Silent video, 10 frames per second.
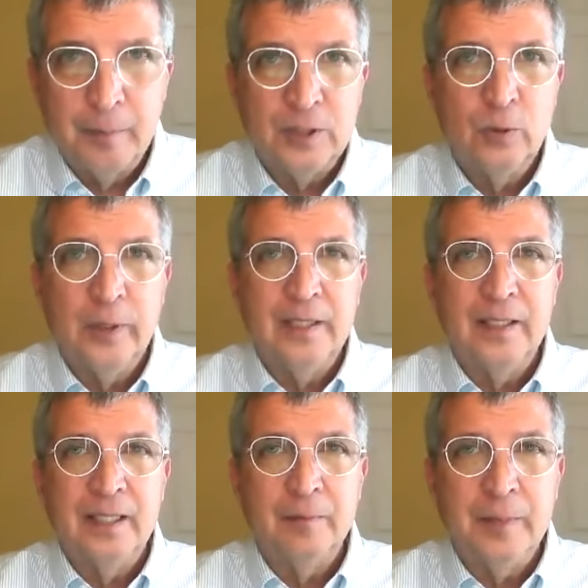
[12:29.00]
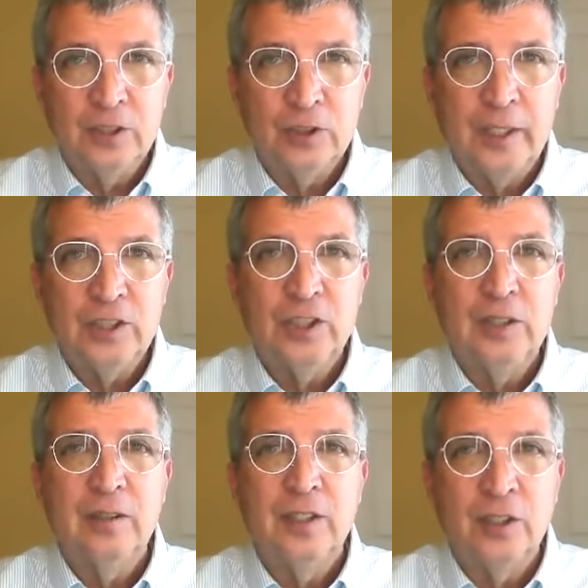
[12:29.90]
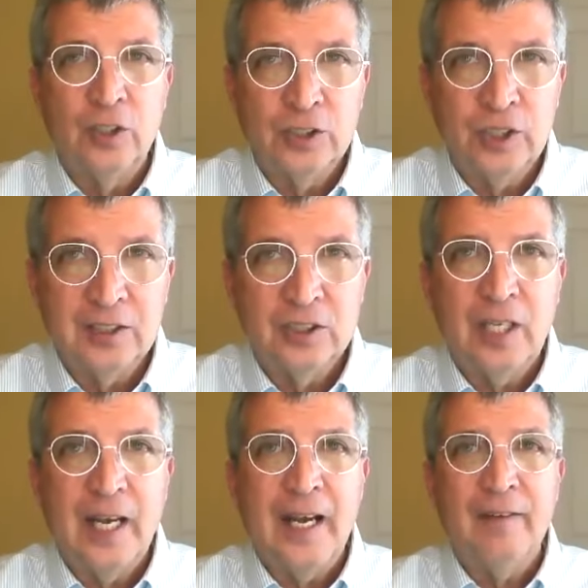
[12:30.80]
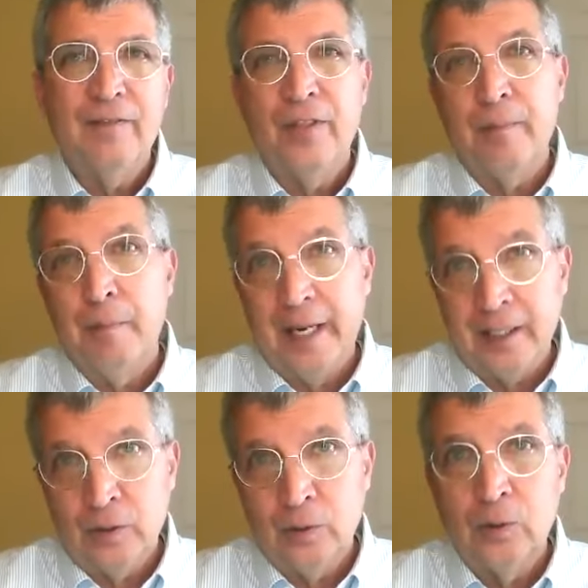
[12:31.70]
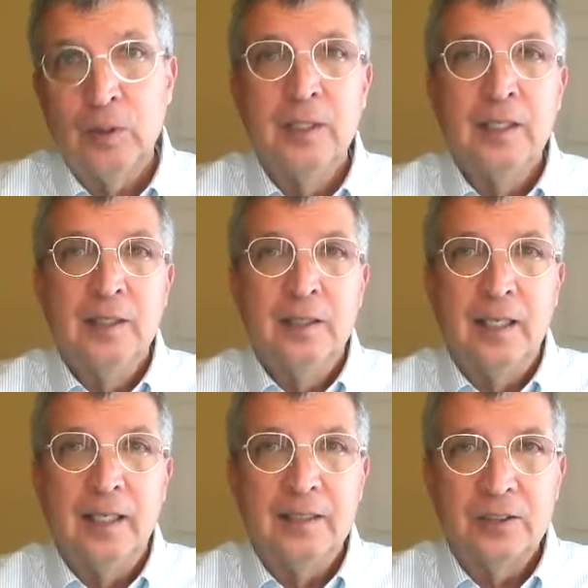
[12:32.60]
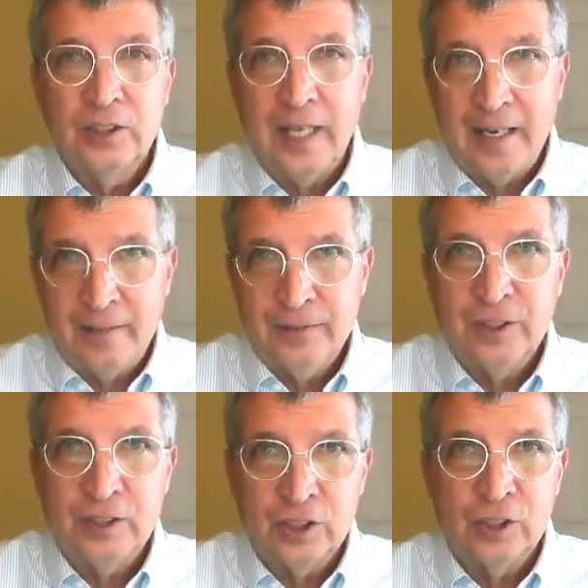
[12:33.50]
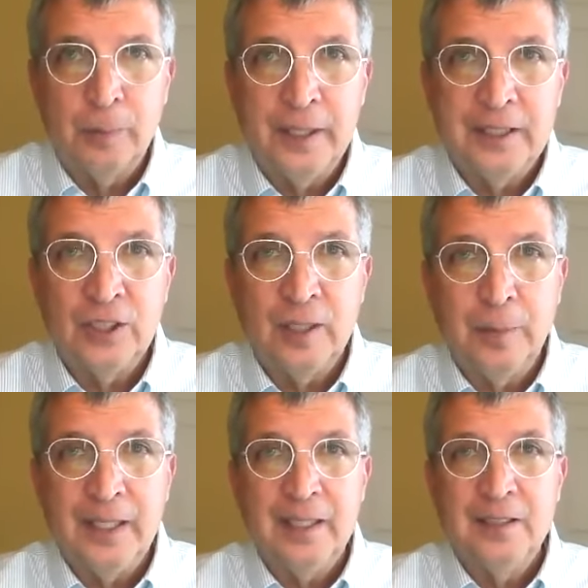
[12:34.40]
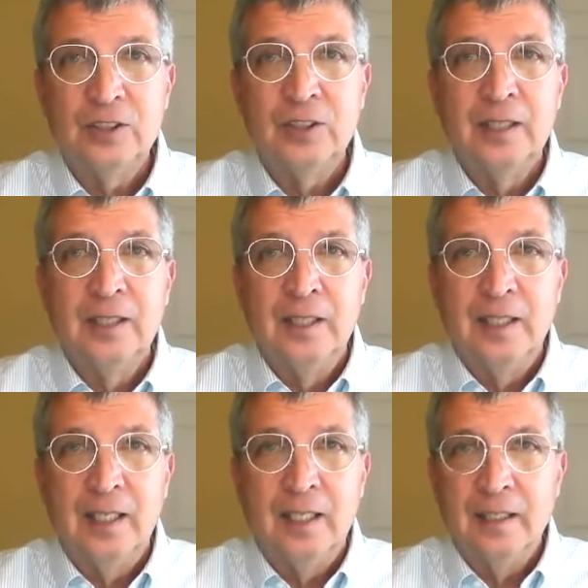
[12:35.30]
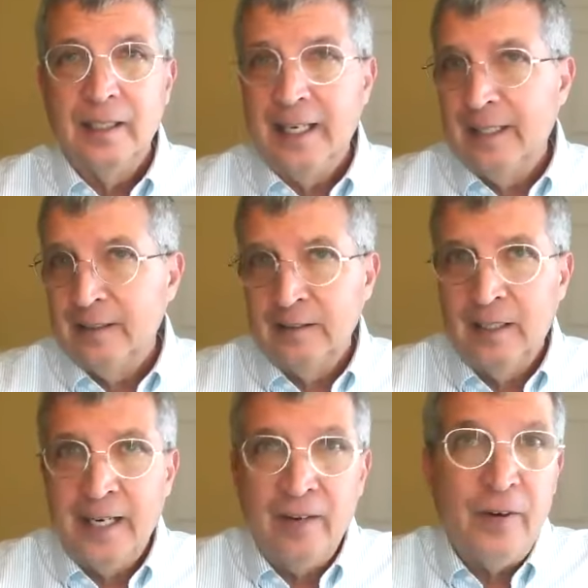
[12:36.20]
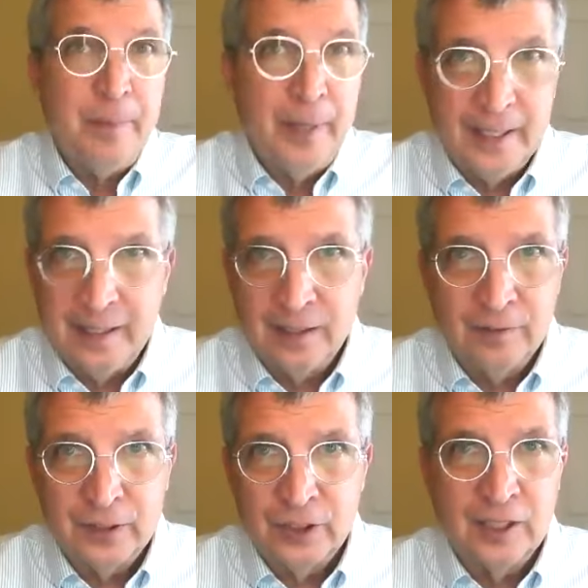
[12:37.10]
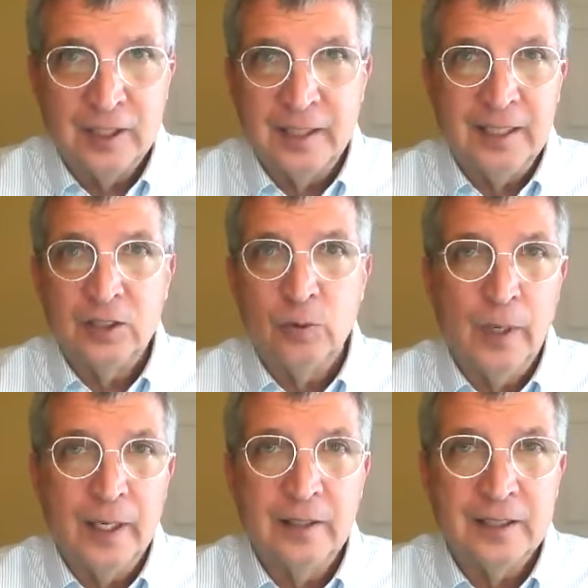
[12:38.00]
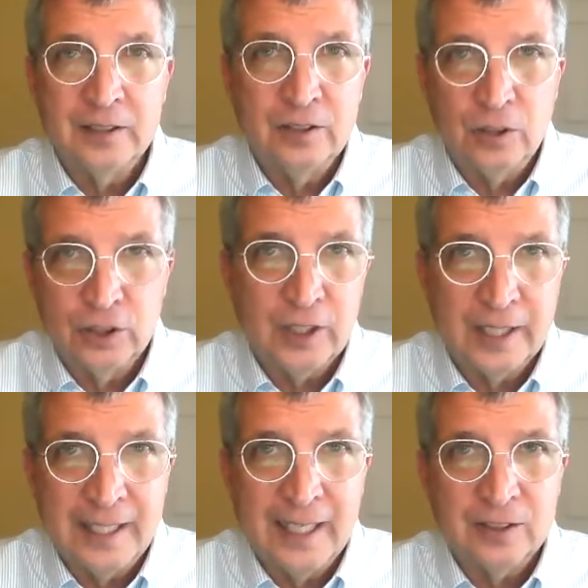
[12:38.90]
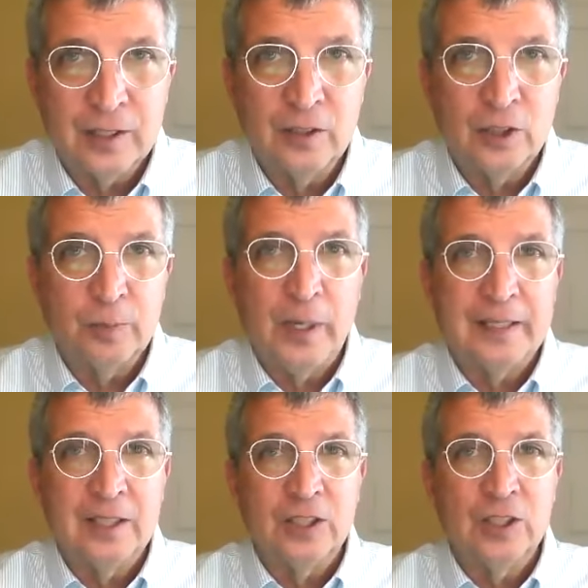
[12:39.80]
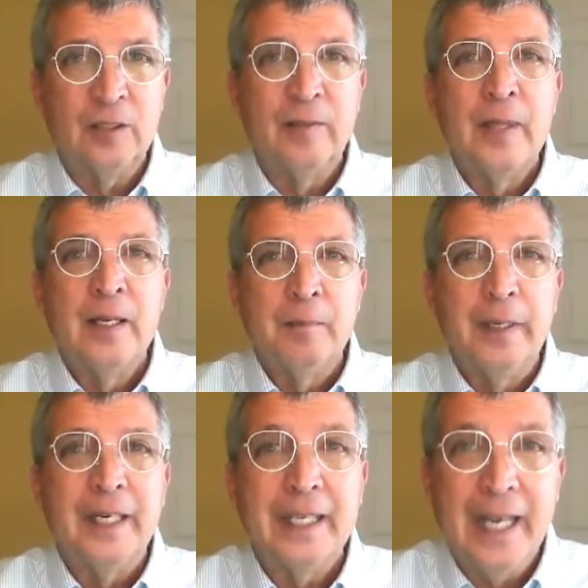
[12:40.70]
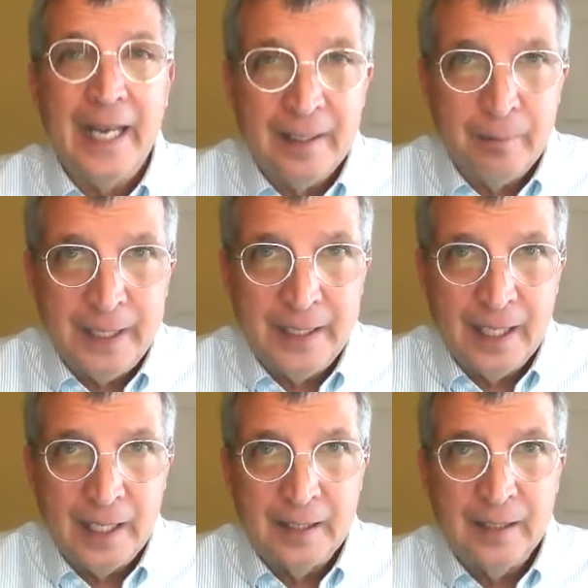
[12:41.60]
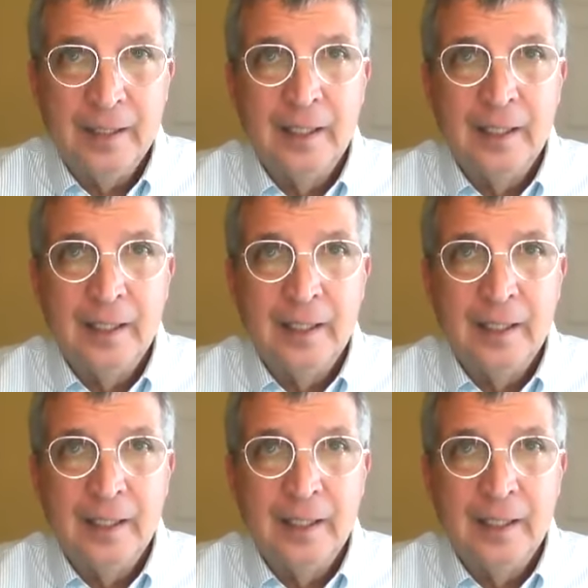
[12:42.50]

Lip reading: between the administration, the nursing staff, the medical staff, such as the PCPs, and everybody in the facility, as well as your psychiatric nurse practitioner. But it can be done,